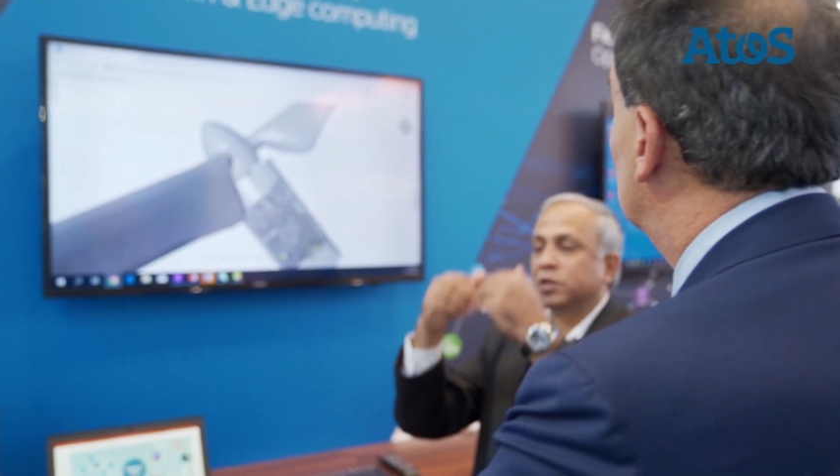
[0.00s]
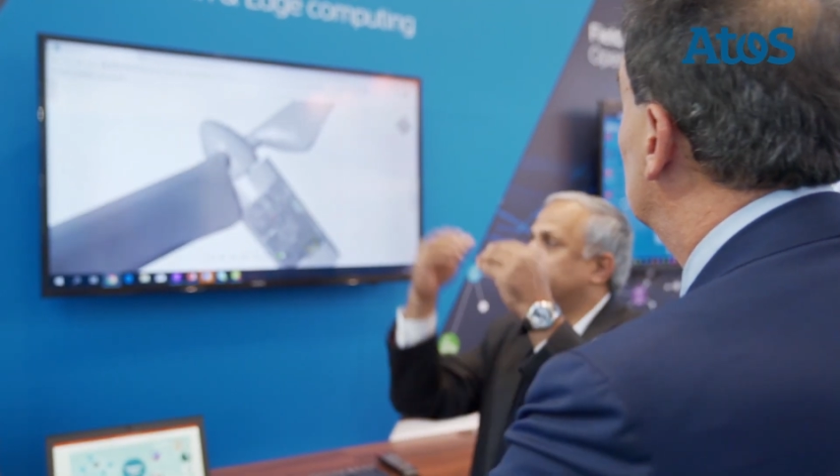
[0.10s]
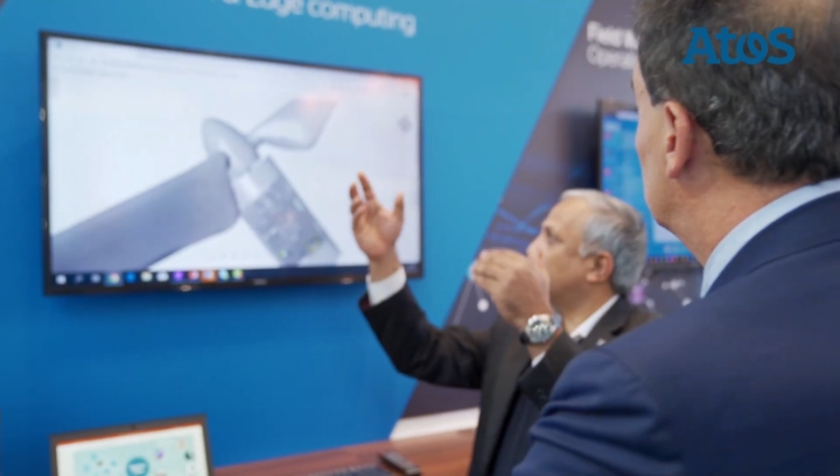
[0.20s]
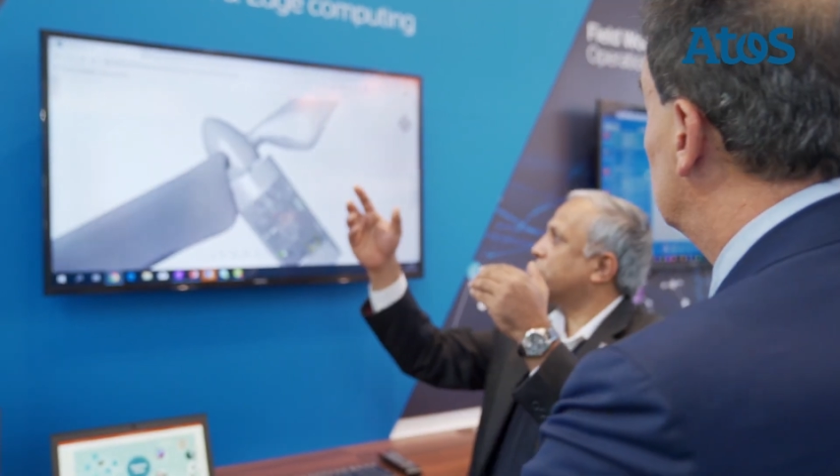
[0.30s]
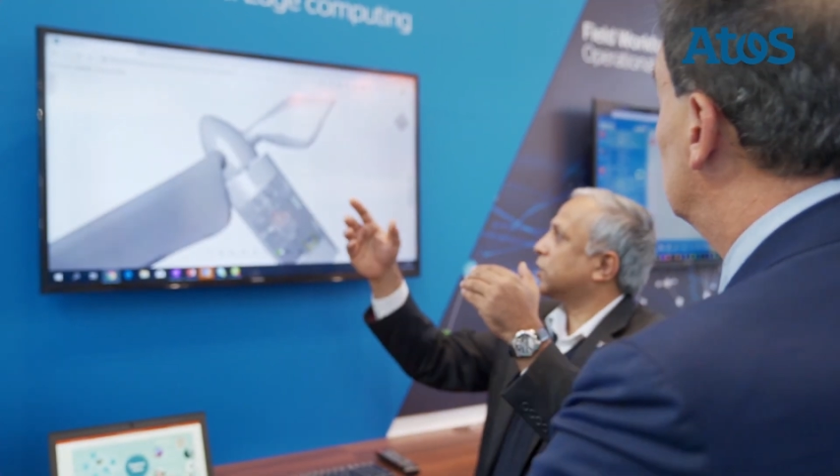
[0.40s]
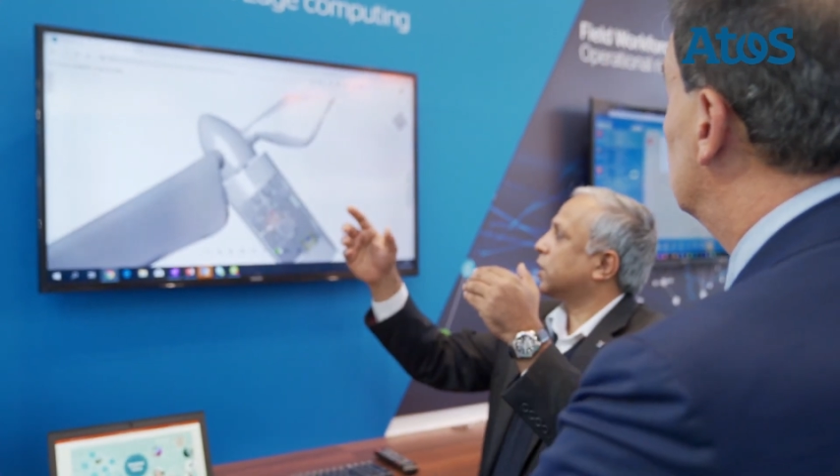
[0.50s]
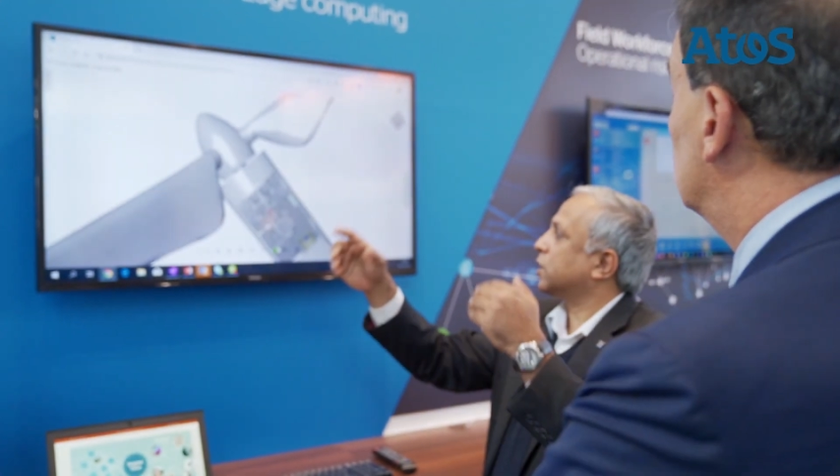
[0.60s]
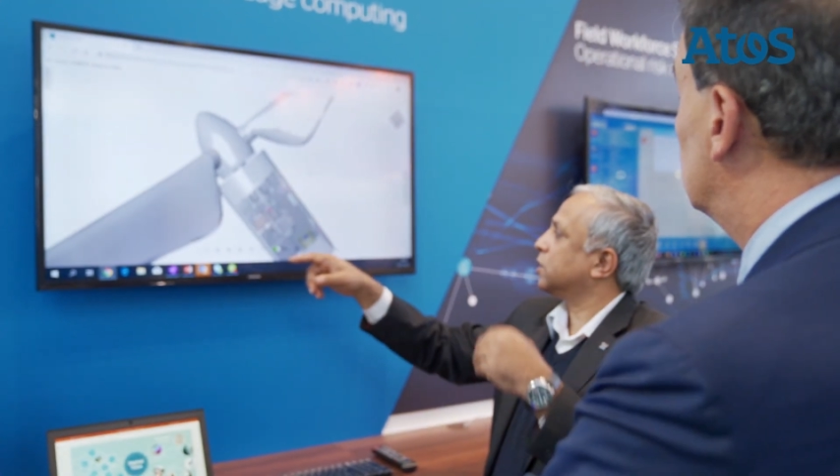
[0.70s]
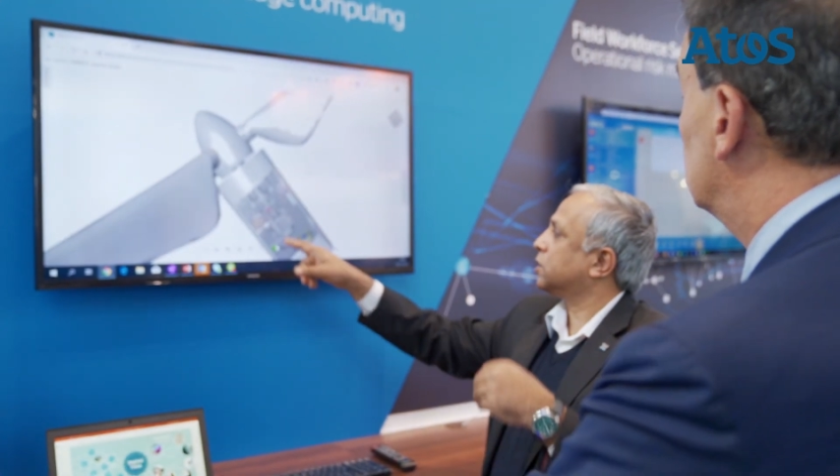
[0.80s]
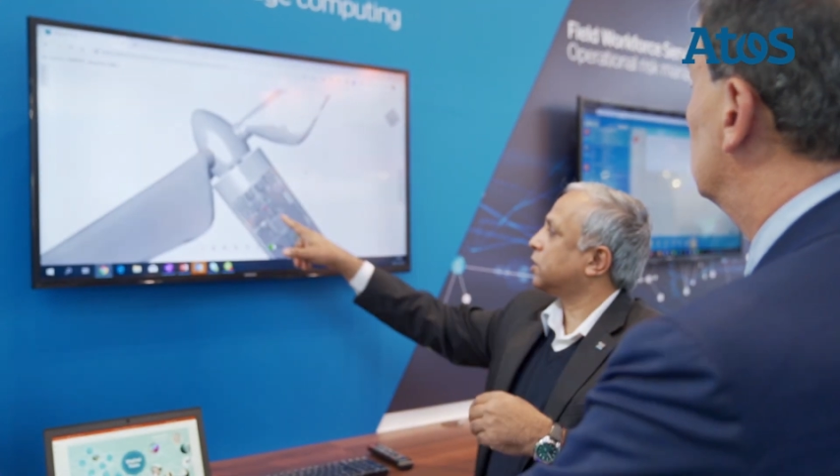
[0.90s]
develop
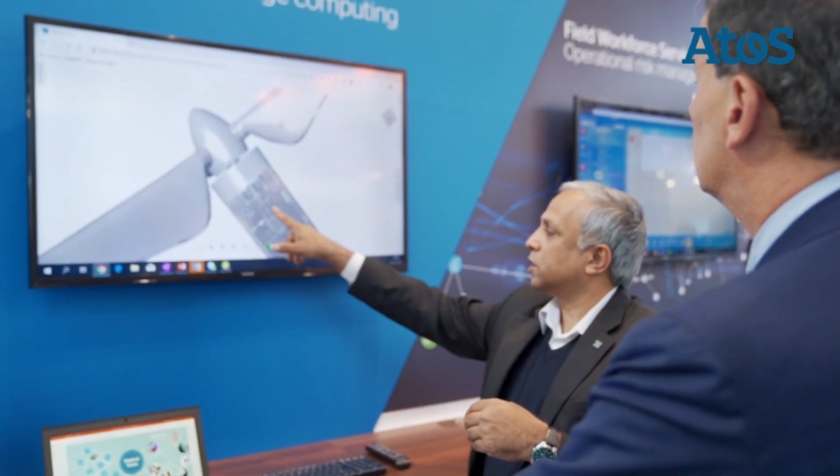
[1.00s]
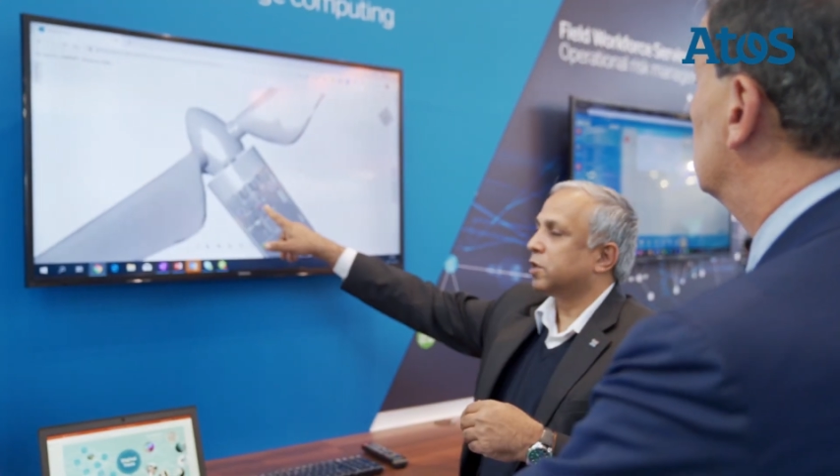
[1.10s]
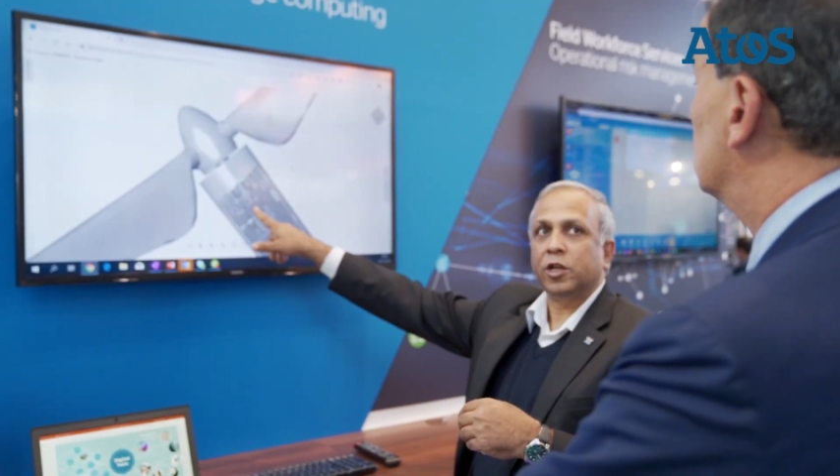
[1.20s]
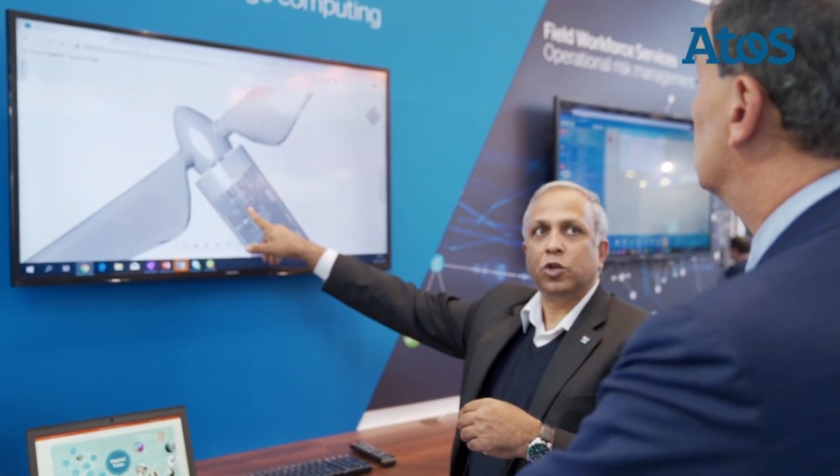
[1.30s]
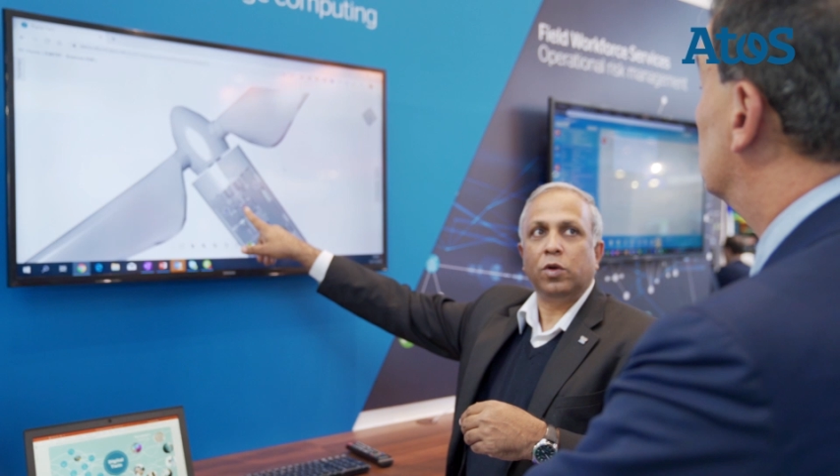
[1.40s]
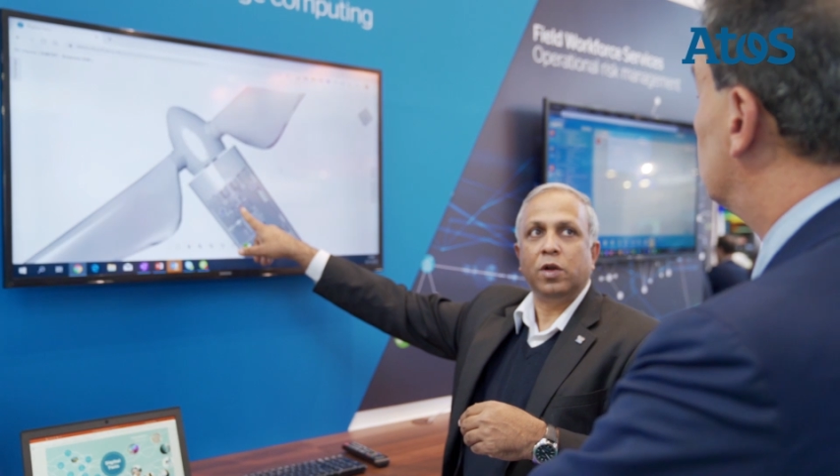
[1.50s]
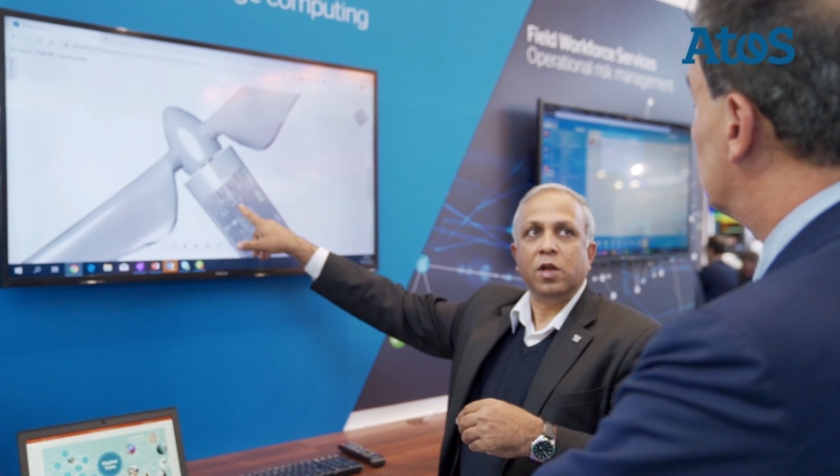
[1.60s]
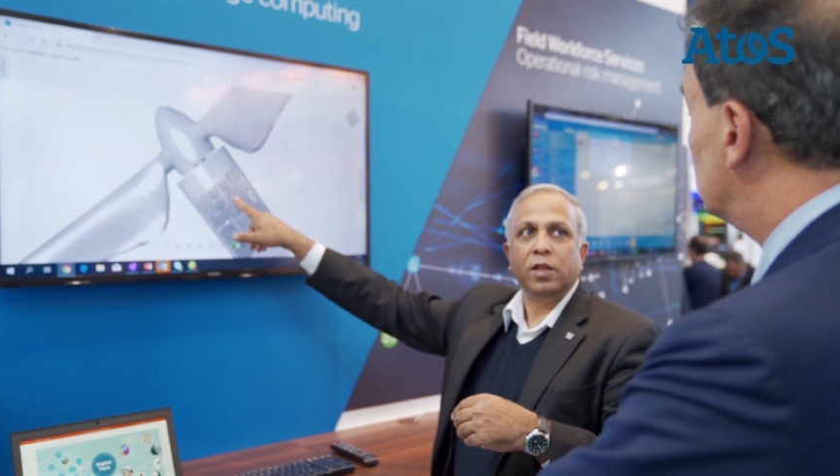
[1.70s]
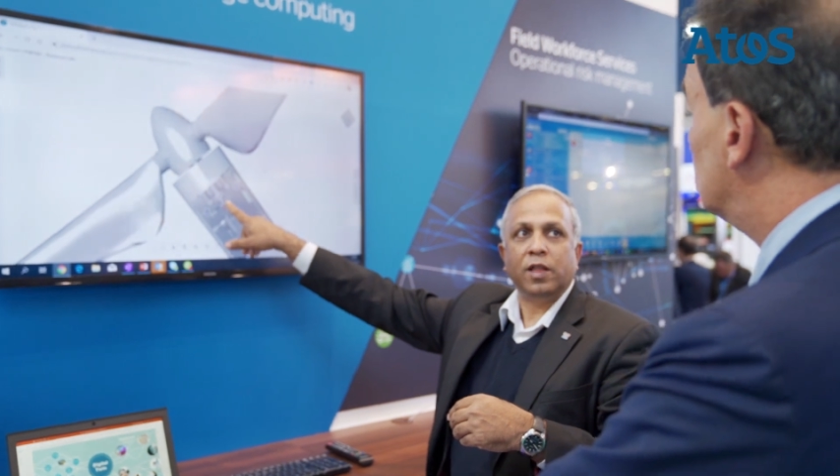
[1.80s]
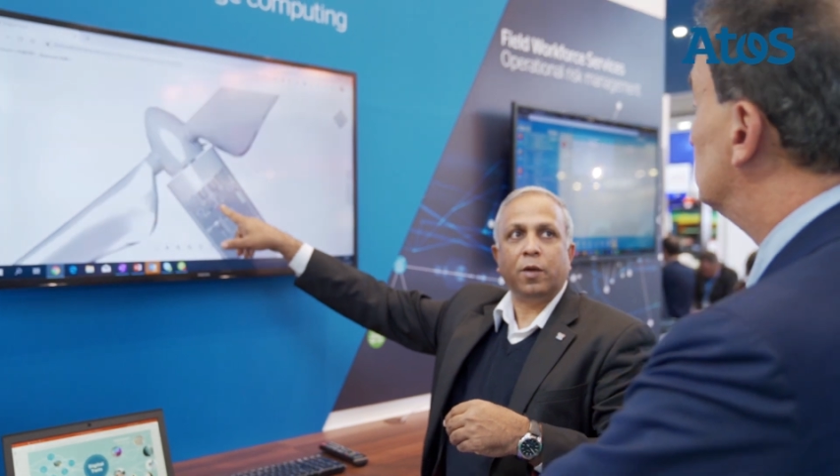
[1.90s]
what we call
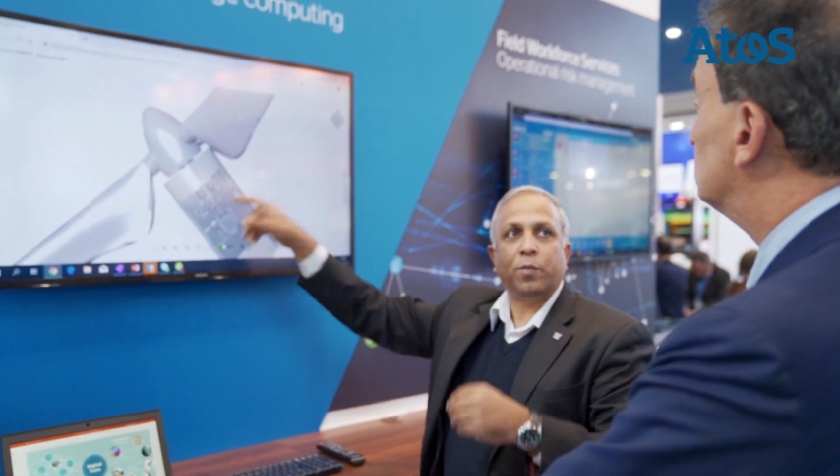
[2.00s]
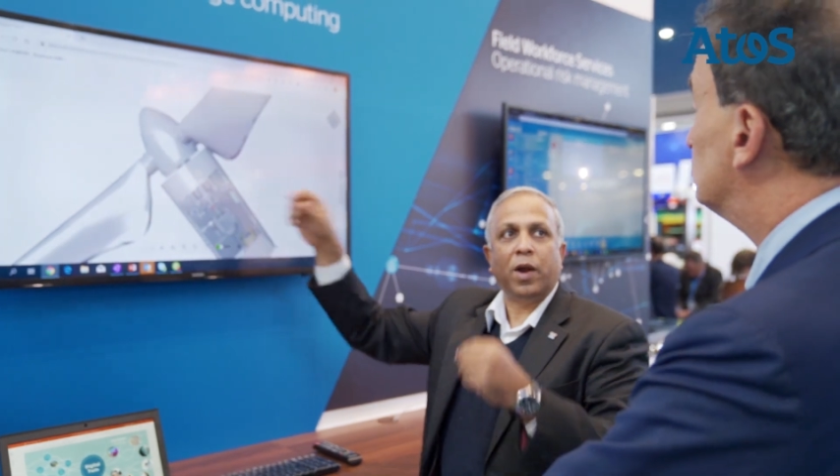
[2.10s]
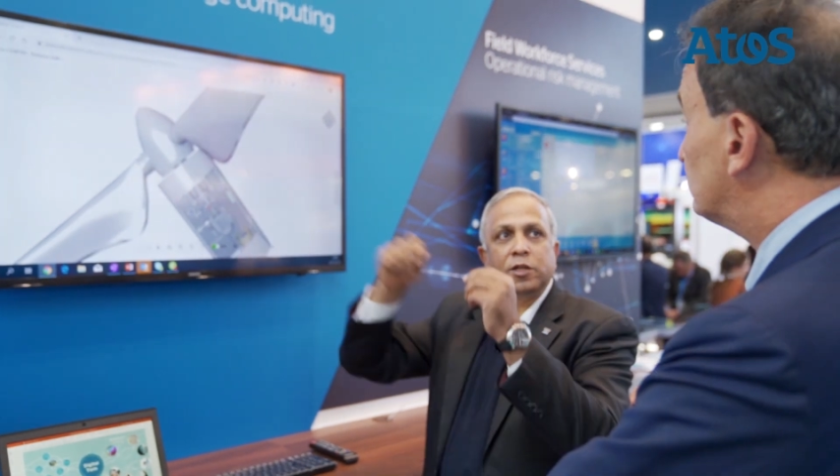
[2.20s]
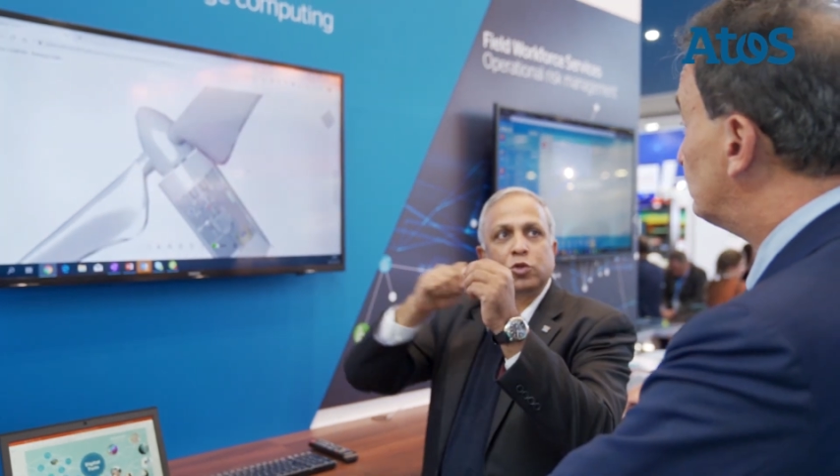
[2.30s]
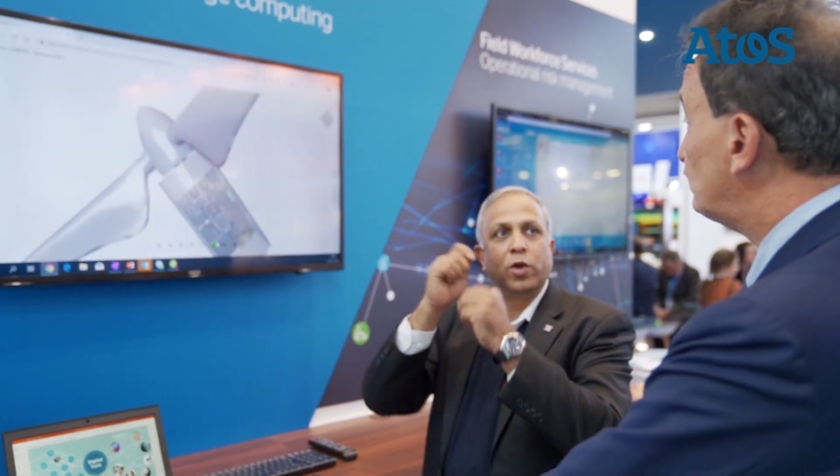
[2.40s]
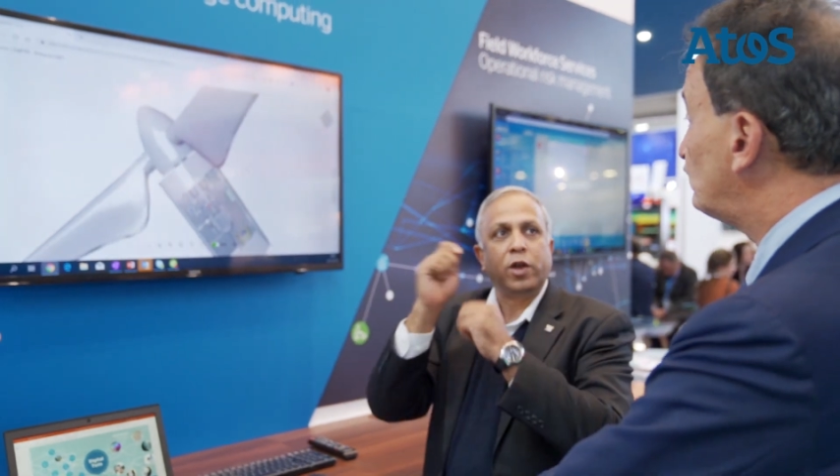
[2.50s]
vertical solution,